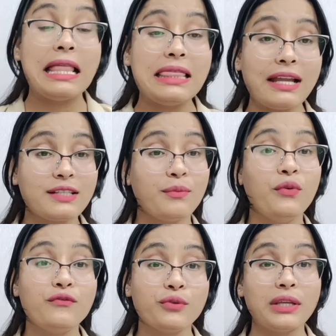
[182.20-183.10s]
Let's move
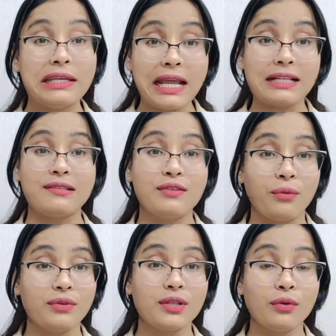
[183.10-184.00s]
to the next
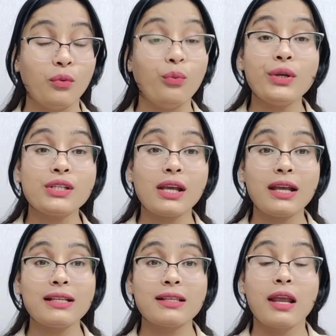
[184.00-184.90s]
don't, which
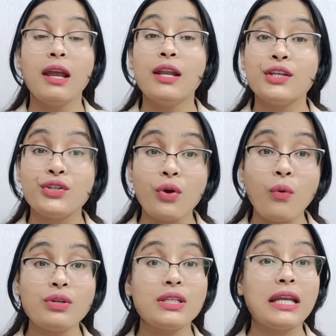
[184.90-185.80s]
is
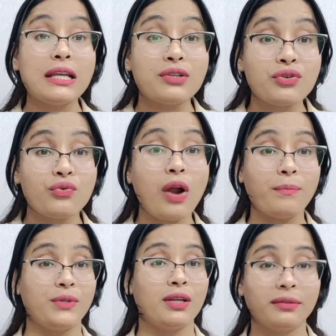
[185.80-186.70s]
don't
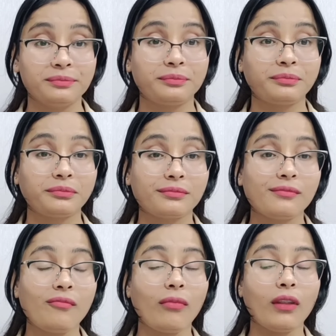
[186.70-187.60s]
interrupt.
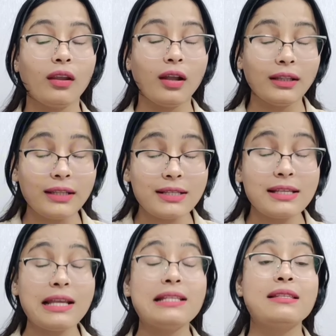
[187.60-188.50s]
This
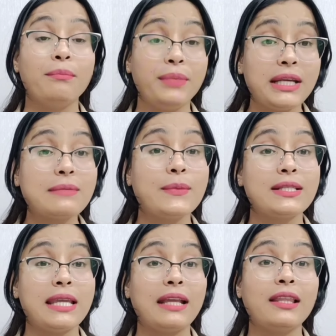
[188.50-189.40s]
is the biggest
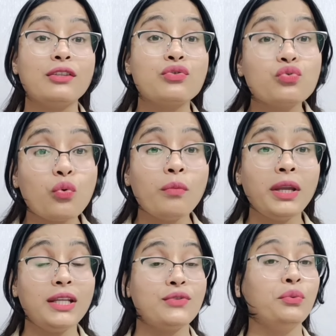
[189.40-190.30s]
mistake that so
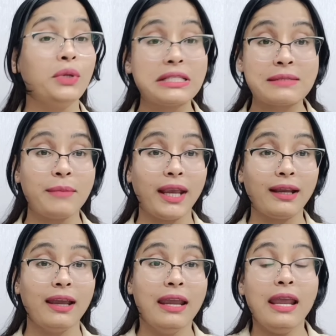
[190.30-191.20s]
many students make.
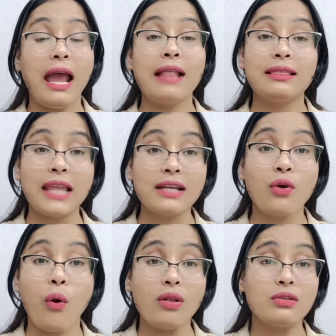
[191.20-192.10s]
And that
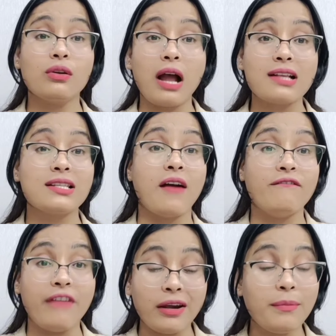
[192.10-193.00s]
also casts a
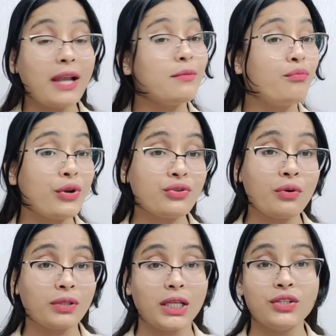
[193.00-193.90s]
very bad impression
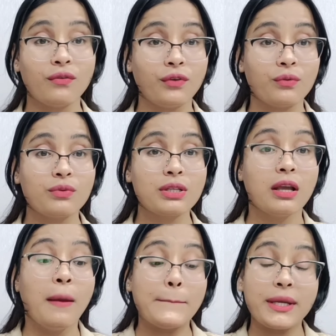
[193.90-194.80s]
on the interviews.
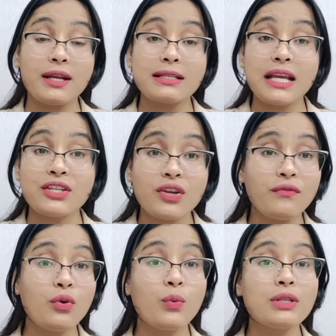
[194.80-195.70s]
Because
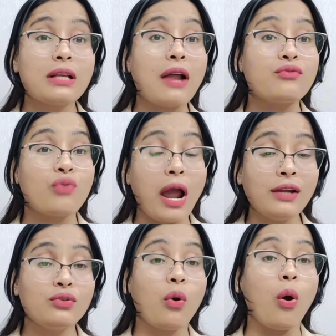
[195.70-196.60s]
interviewers are trying
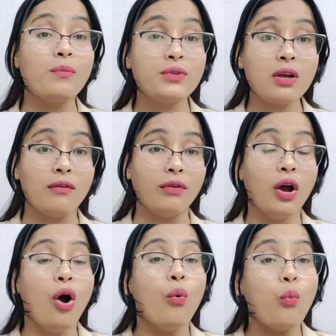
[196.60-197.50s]
to observe
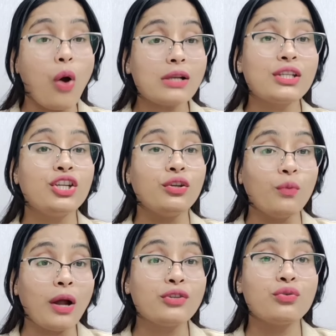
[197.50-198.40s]
what you
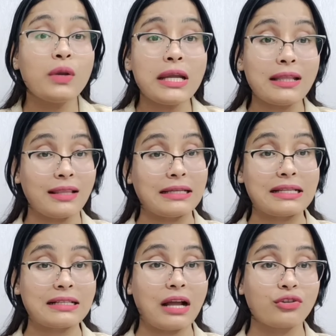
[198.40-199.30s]
are doing in the
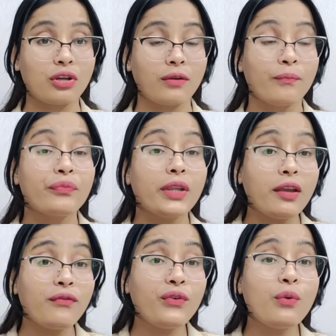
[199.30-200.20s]
discussion.
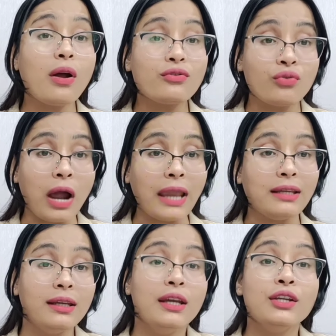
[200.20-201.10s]
If you are
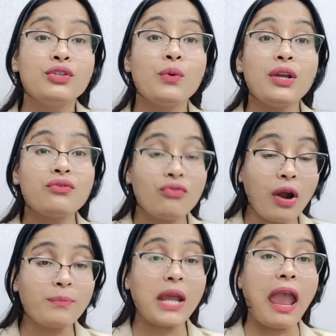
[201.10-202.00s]
trying to
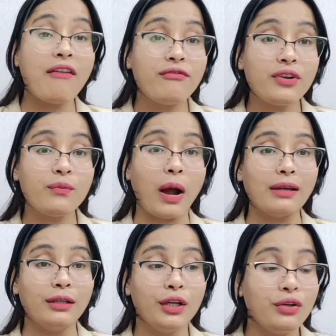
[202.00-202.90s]
interrupt everyone,
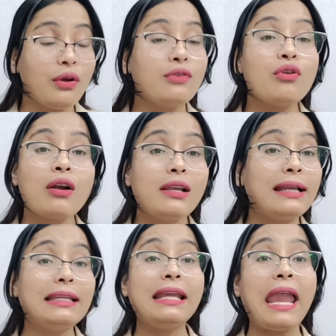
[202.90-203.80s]
you are not
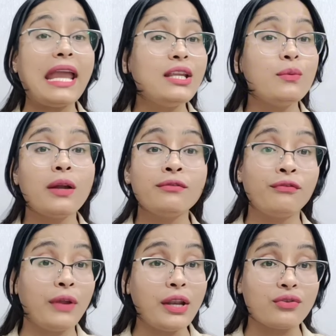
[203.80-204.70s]
letting anyone
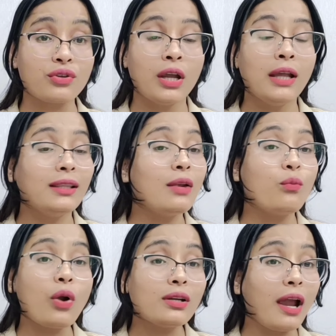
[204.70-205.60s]
finish, then
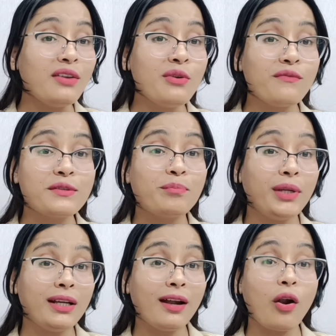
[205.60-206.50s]
what kind of
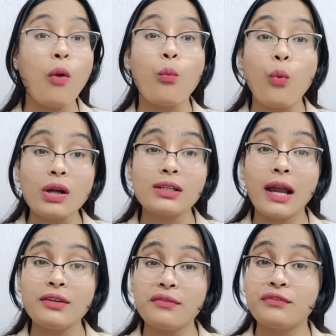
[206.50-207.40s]
speaker or what
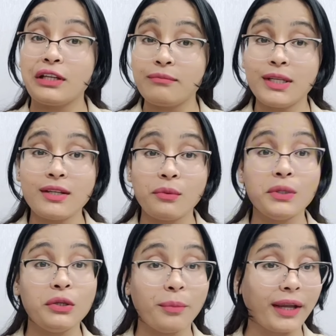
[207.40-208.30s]
kind of team leader will
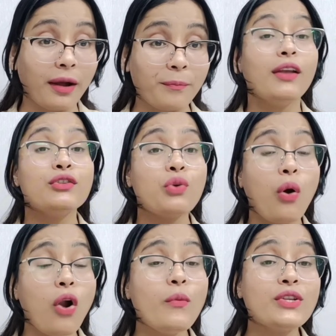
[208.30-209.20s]
you become? So
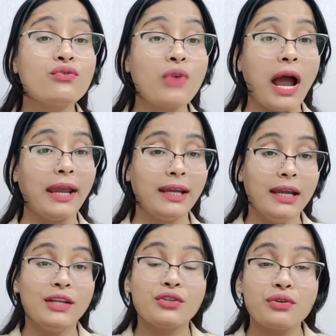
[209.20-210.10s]
always try
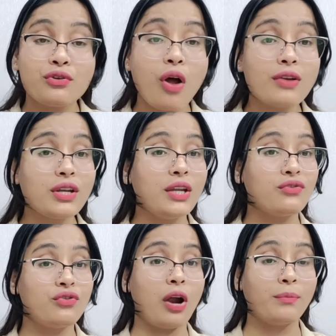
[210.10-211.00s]
to not
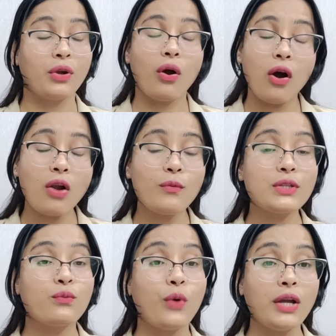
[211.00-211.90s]
interrupt.
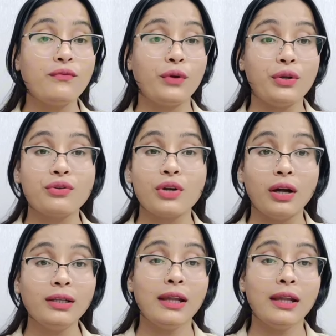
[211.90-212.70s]
Always wait for your turn.